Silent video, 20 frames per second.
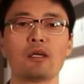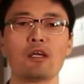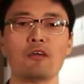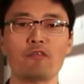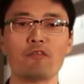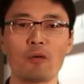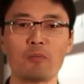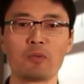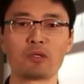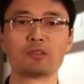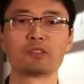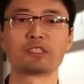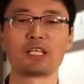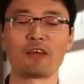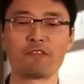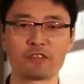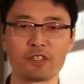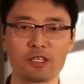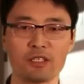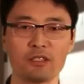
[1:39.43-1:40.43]
environmental
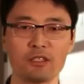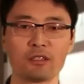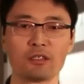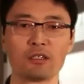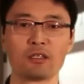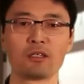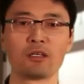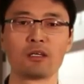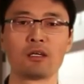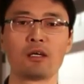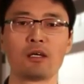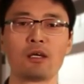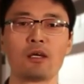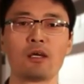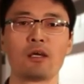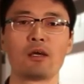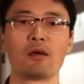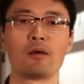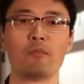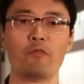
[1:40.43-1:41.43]
safety,
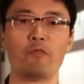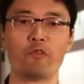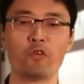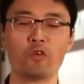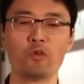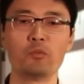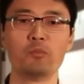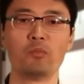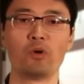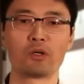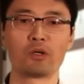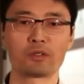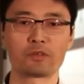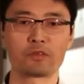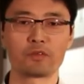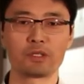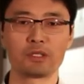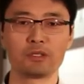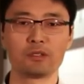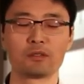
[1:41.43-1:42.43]
food
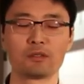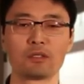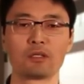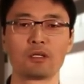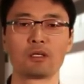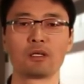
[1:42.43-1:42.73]
monitoring,